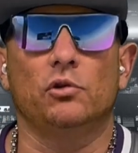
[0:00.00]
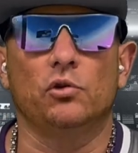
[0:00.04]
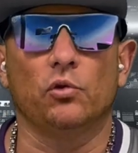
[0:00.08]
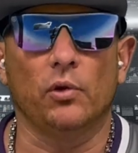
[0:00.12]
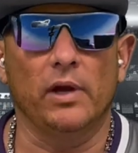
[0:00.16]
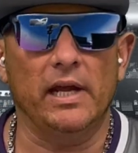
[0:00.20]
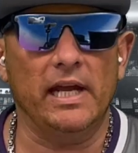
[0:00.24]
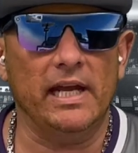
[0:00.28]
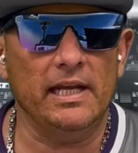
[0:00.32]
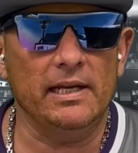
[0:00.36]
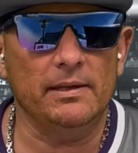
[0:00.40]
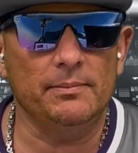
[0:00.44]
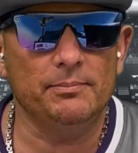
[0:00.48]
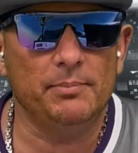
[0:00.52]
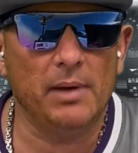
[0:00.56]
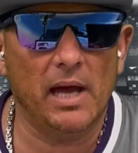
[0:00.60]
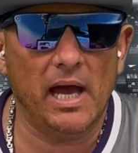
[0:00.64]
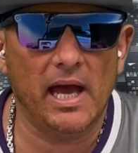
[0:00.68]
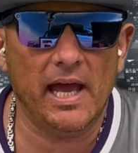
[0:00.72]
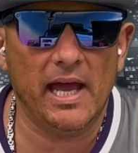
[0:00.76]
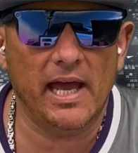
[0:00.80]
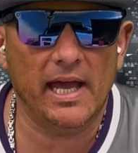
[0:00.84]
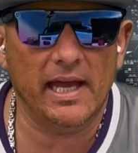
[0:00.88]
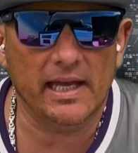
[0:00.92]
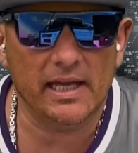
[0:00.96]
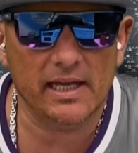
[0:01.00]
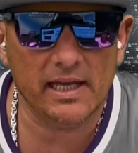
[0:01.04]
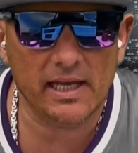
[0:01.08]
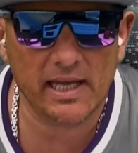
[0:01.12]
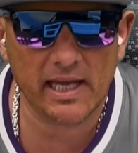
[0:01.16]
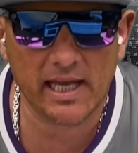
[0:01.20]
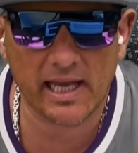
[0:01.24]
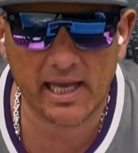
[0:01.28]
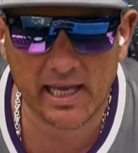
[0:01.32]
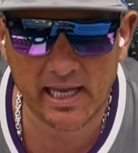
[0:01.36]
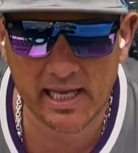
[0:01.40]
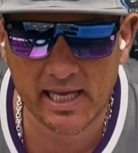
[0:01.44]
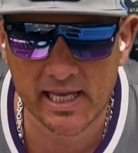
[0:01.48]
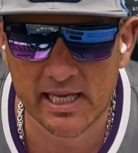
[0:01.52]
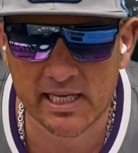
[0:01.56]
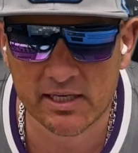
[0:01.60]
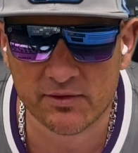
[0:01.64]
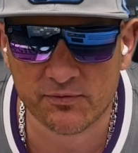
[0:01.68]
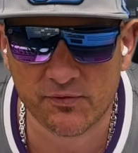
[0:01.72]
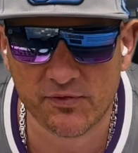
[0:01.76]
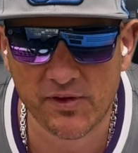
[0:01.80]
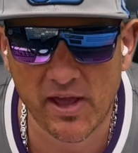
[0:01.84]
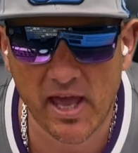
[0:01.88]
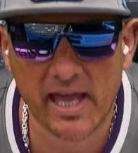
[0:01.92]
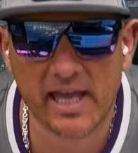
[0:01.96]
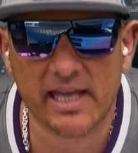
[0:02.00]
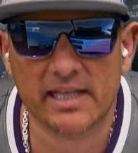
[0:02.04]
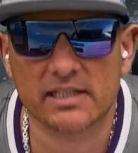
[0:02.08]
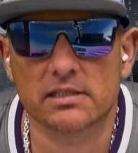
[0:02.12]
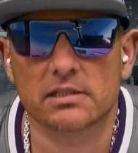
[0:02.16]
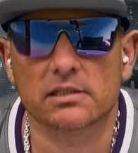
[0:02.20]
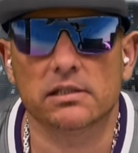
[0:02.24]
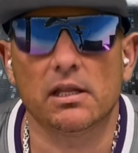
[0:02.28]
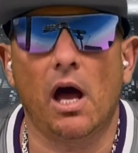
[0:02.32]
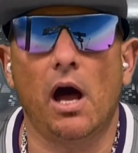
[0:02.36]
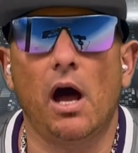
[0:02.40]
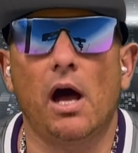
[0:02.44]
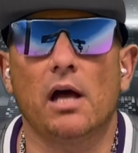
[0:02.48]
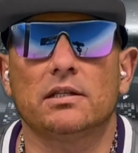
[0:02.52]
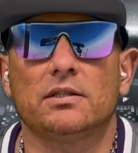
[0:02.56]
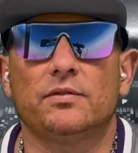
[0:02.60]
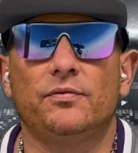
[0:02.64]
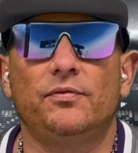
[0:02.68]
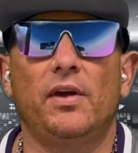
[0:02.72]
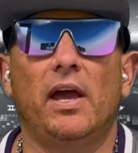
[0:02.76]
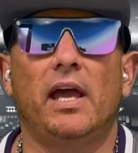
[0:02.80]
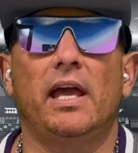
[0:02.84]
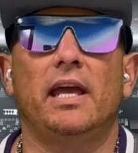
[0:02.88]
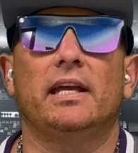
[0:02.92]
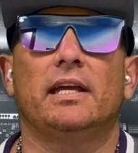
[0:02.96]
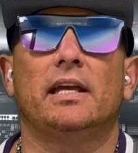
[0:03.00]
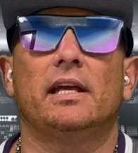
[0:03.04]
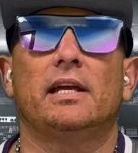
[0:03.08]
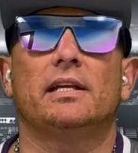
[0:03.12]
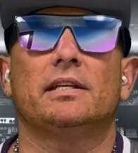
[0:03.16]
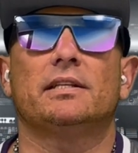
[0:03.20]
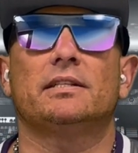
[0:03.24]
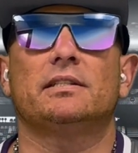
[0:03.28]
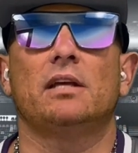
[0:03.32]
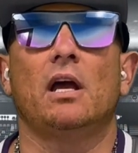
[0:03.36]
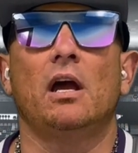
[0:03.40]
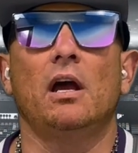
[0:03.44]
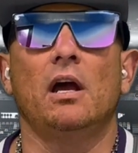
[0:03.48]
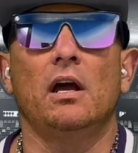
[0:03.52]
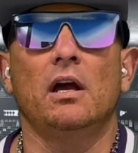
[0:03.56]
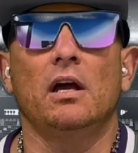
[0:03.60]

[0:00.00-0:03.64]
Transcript: Green Bay invades Las Vegas.